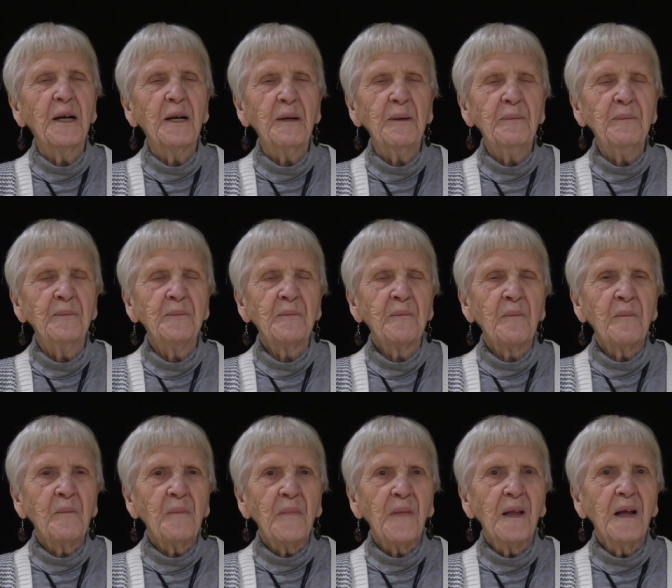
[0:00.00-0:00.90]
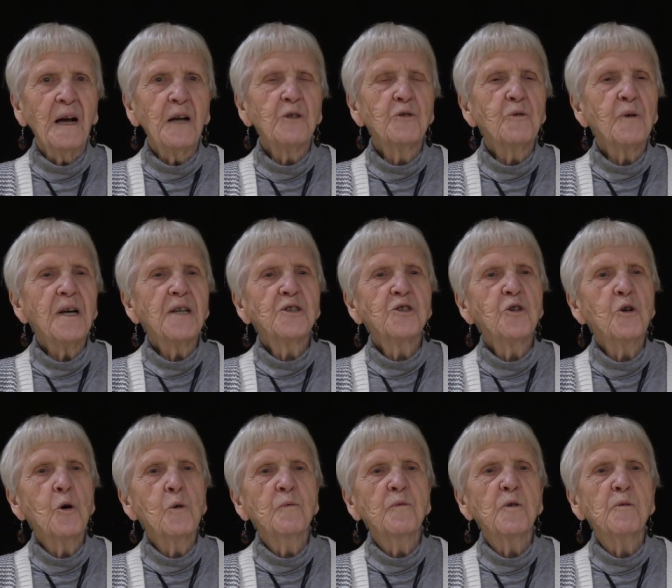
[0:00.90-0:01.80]
a, a dress
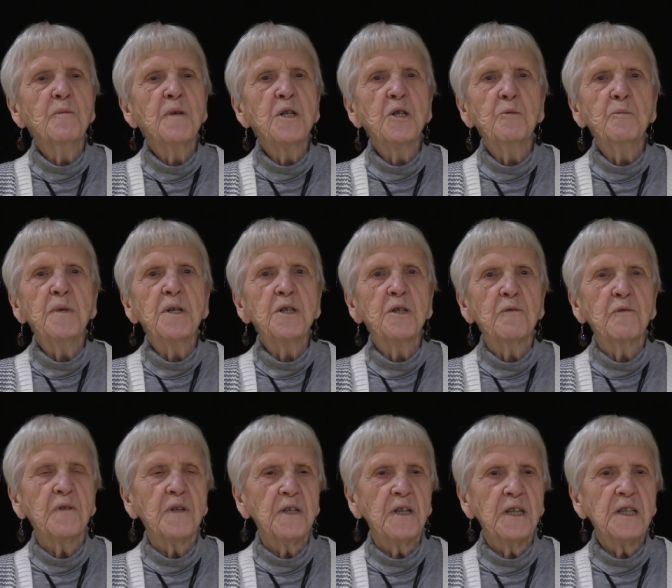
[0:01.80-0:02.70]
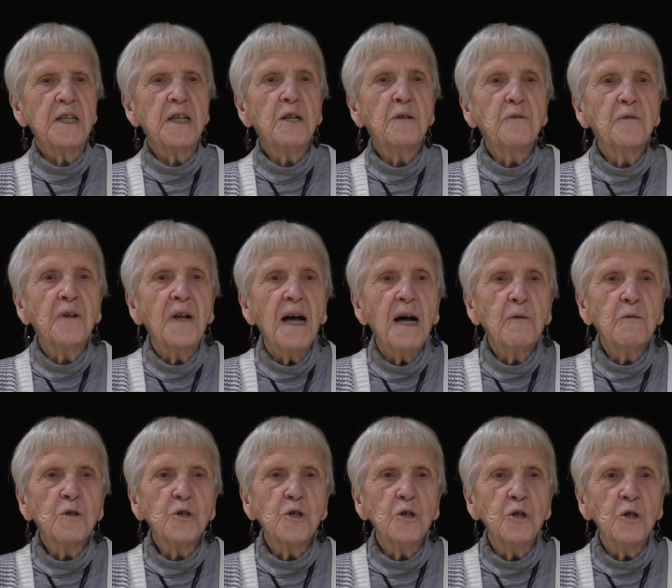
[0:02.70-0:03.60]
home for me to be the, the little
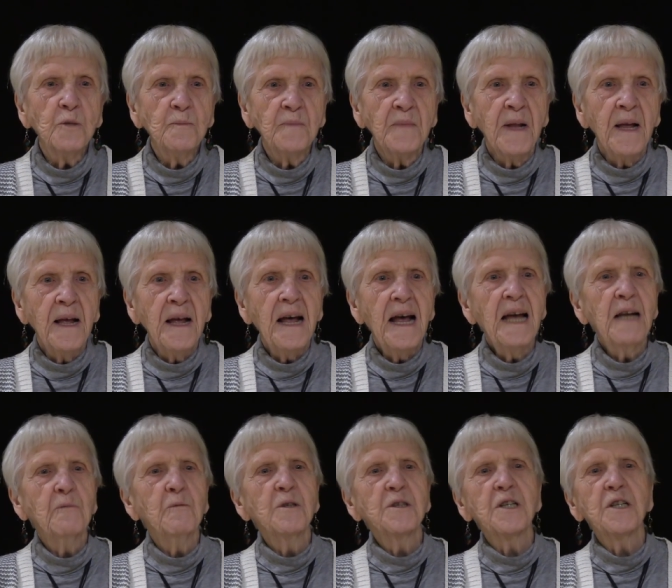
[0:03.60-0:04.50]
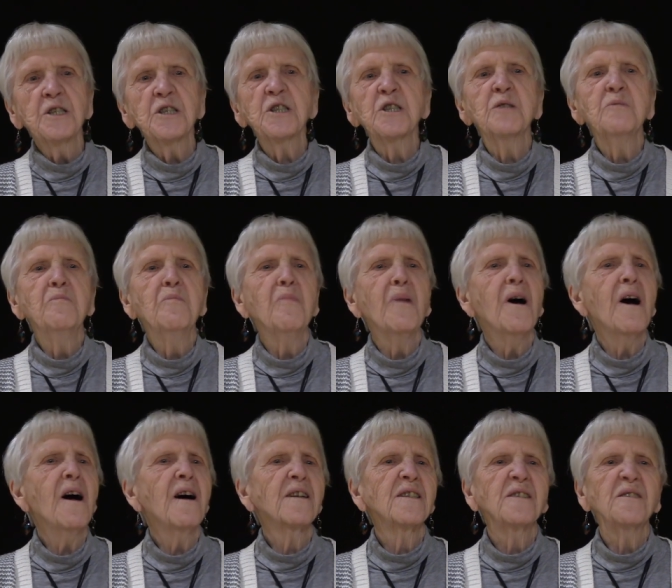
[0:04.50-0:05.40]
flower girl, and it was a
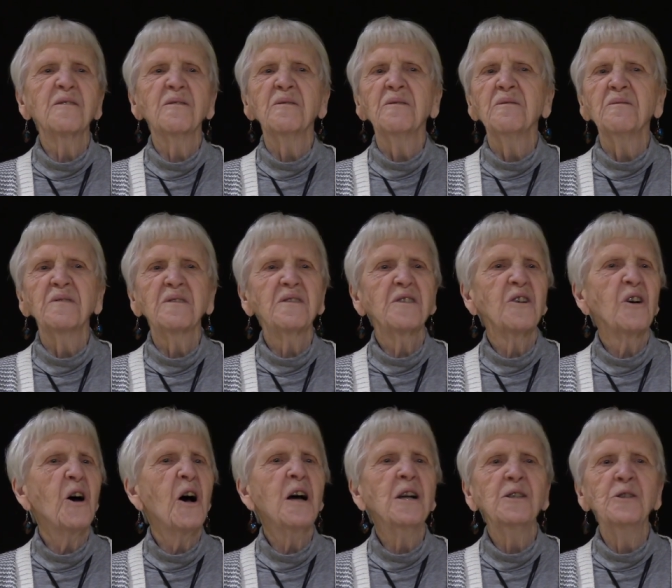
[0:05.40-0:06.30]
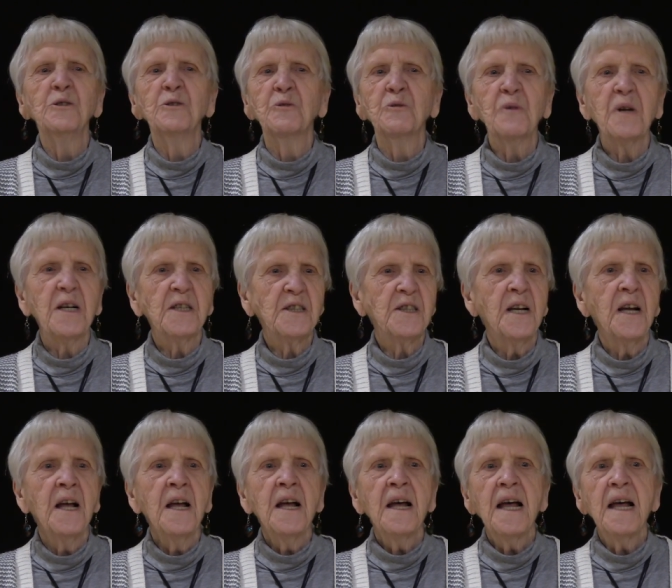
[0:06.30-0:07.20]
small cotton dress.
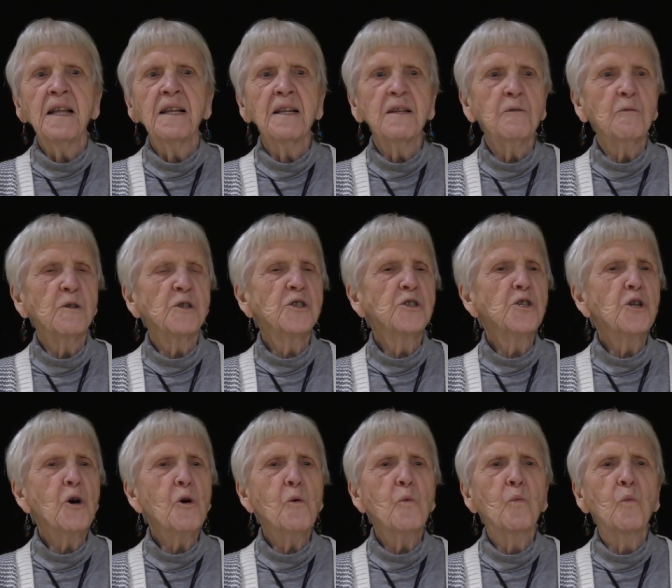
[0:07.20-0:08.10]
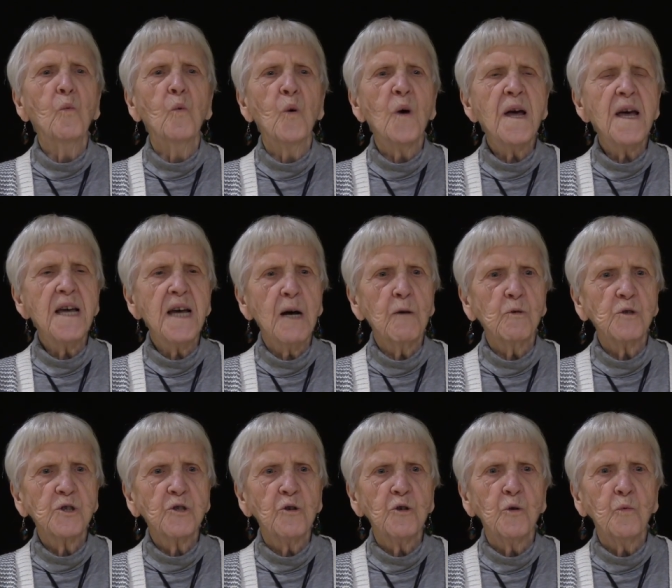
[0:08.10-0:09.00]
And there was no way I
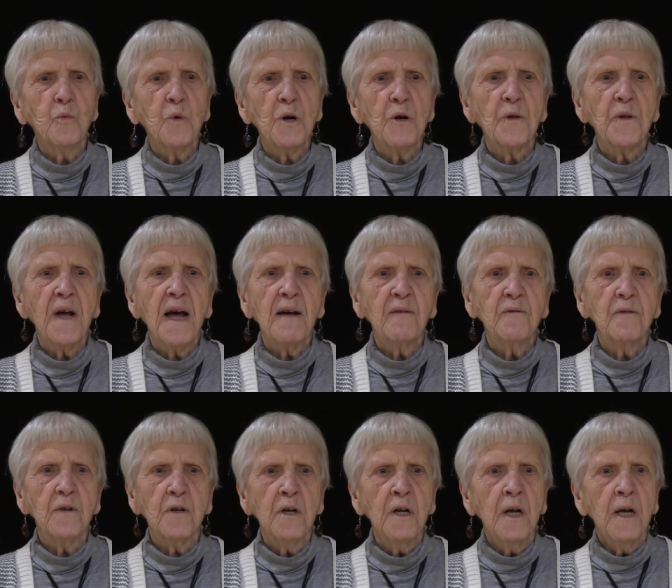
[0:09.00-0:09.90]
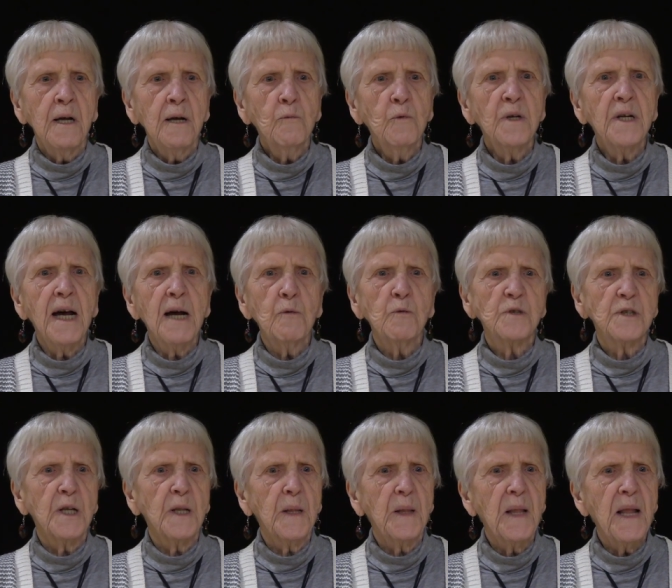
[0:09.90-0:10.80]
was going to wear that for when I
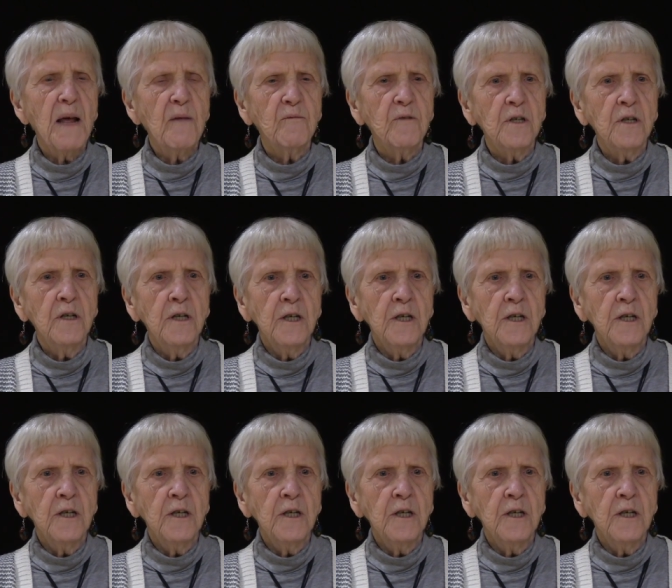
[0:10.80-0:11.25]
was 11.